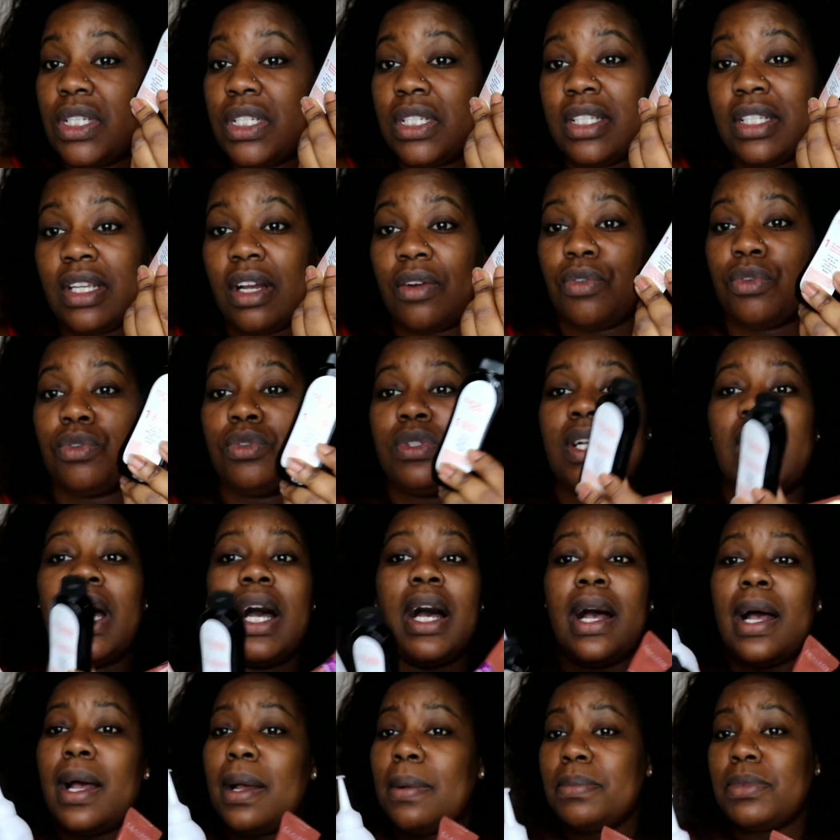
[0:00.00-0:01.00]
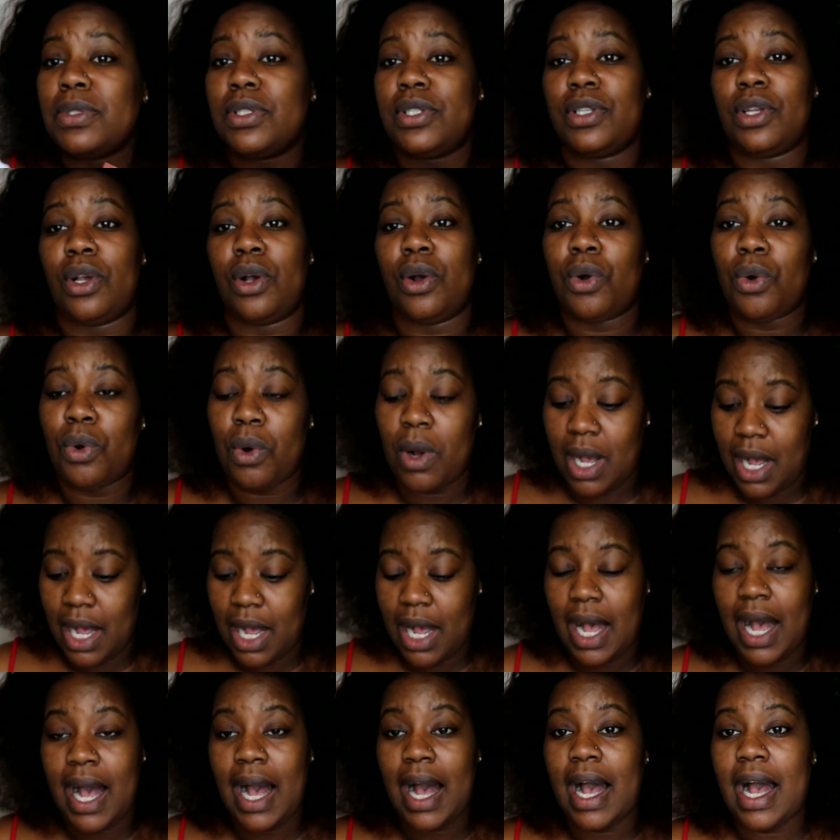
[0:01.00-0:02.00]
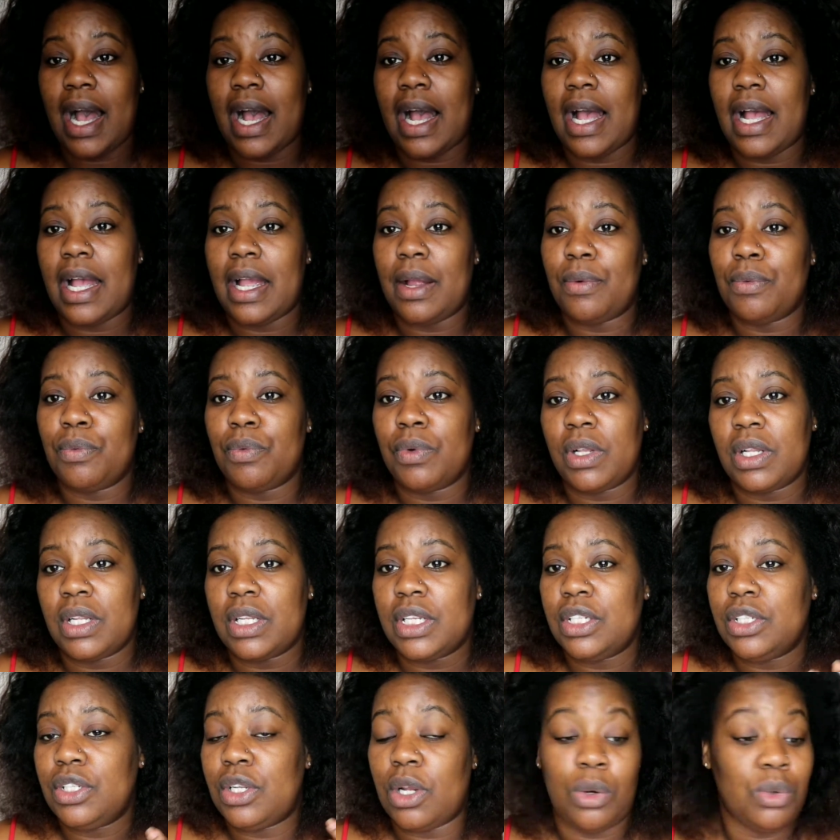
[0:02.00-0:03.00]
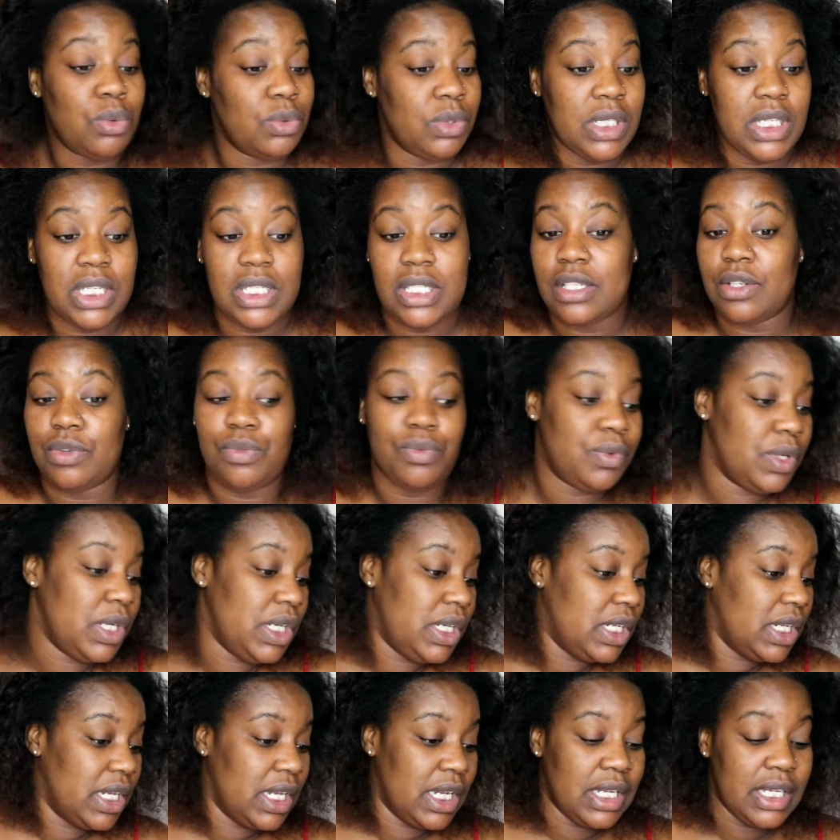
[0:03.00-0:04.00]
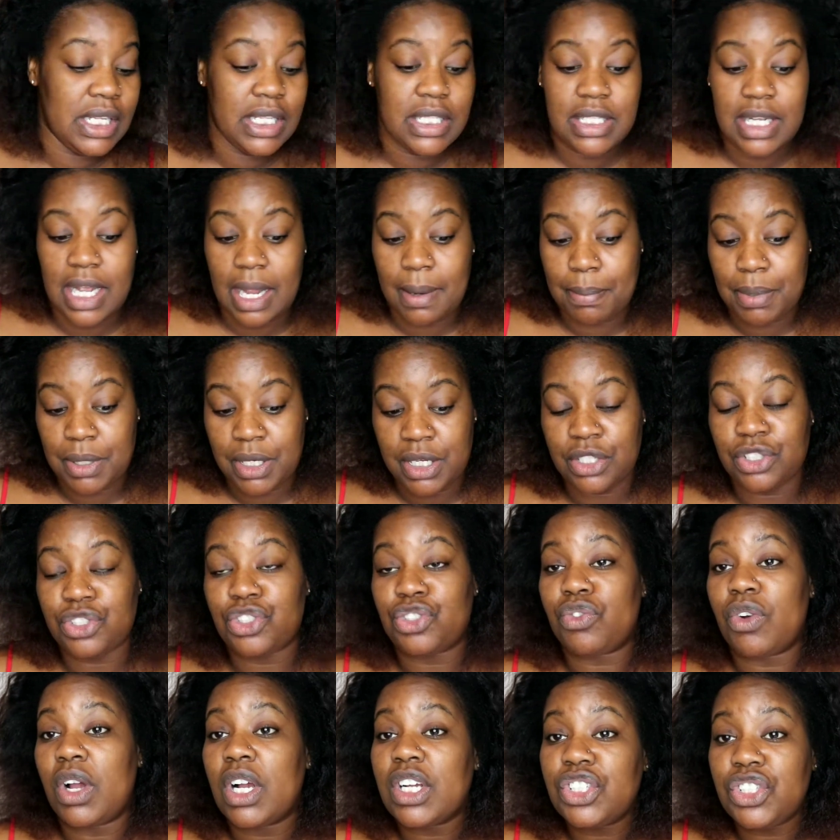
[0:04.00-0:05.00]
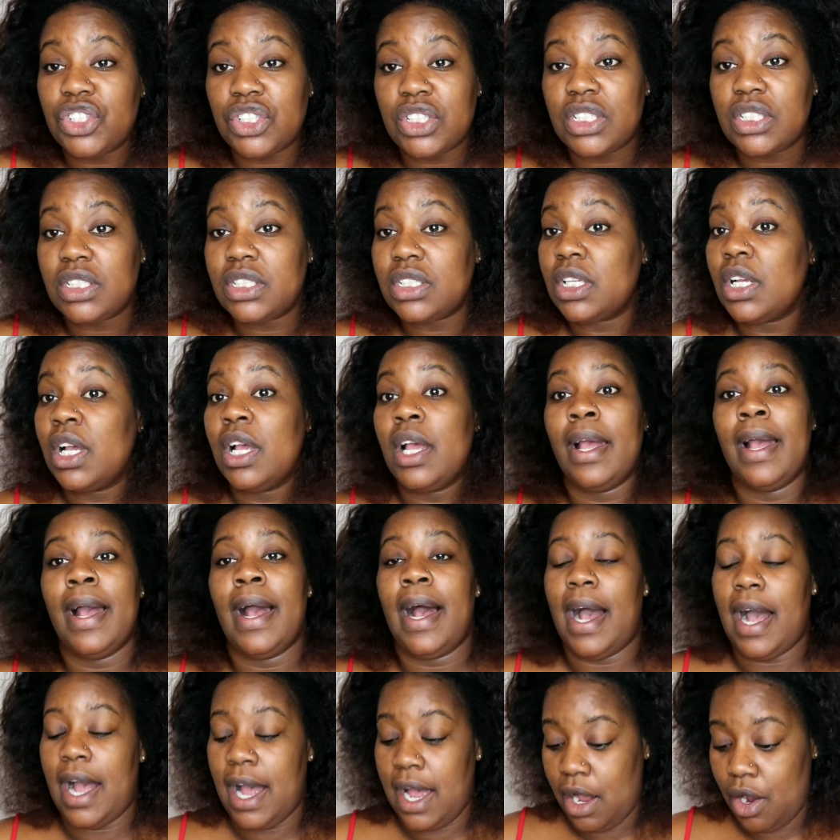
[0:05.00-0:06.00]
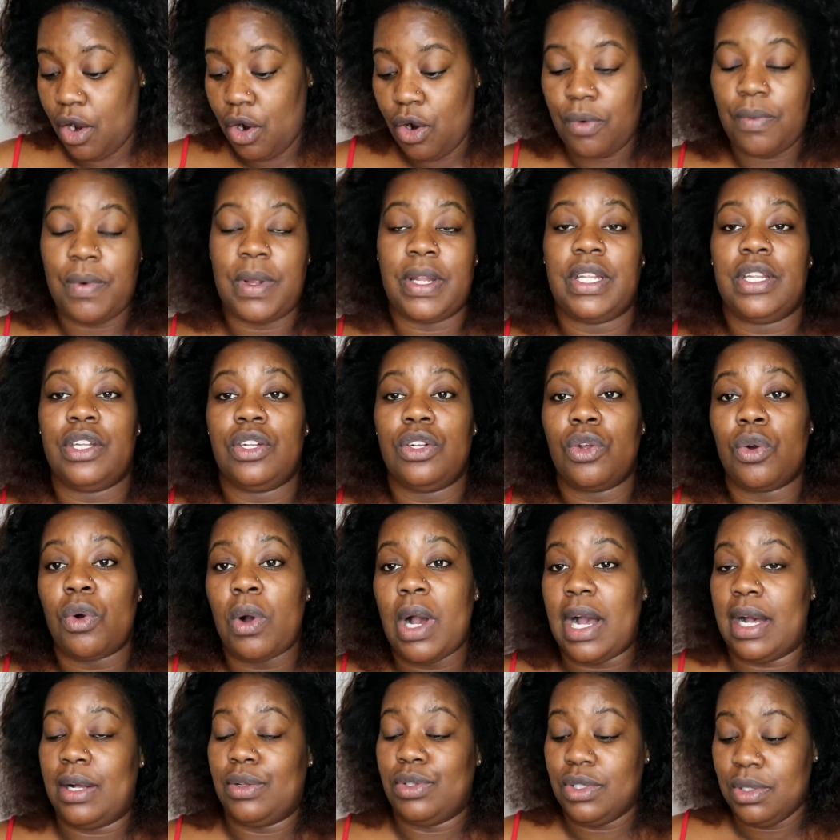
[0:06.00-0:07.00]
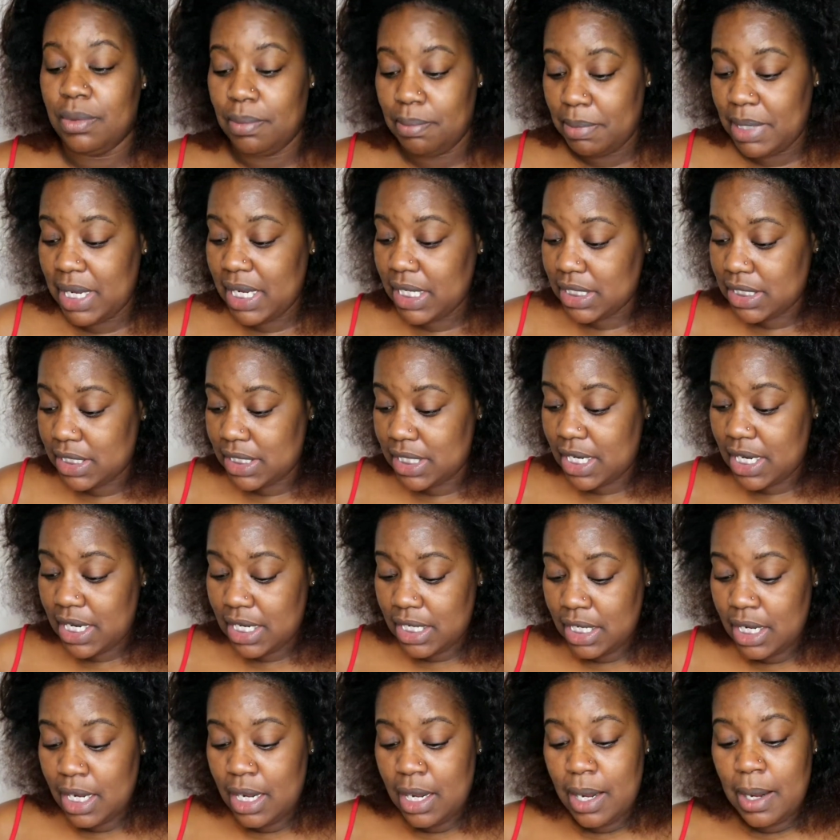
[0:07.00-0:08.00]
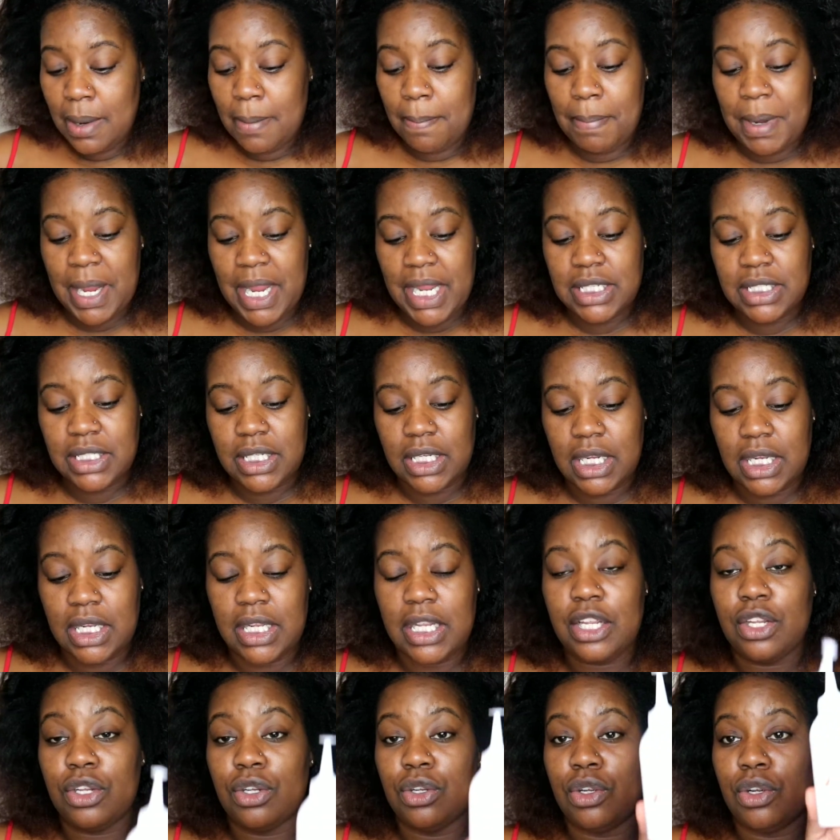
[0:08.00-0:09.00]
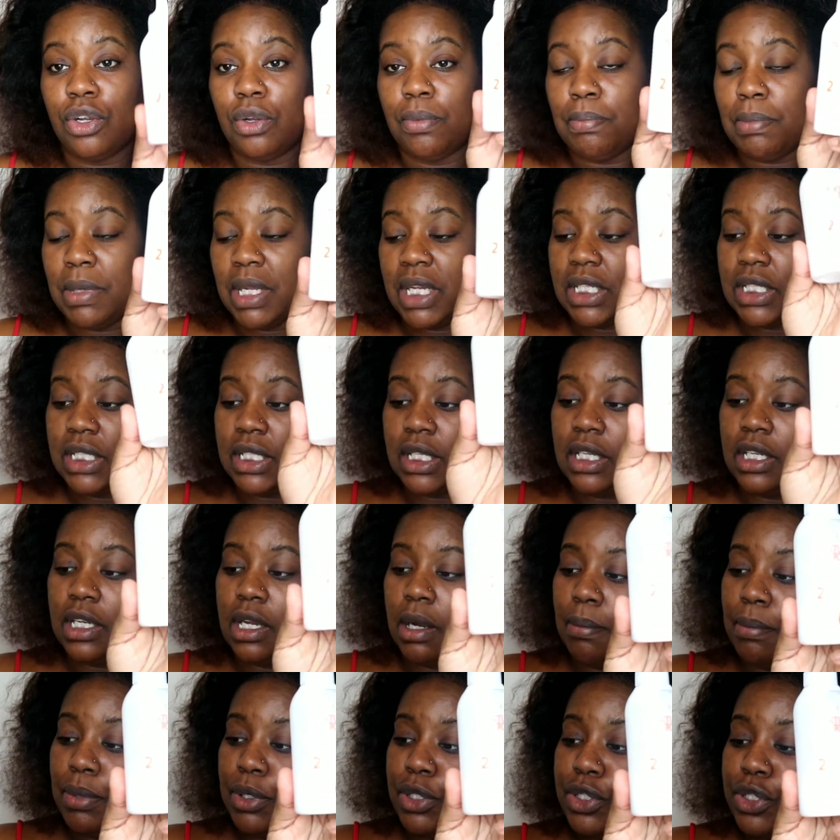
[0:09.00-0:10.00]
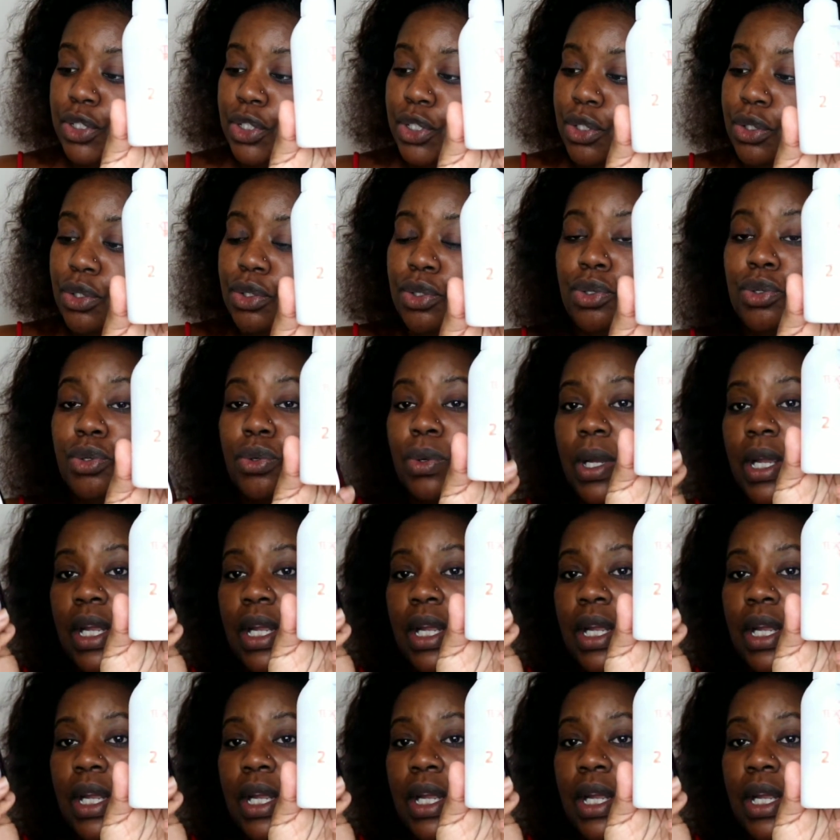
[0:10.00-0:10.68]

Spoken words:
this several times, so I really don't need to read any type of instructions. I already know how to mix it. Basically, you're mixing number 2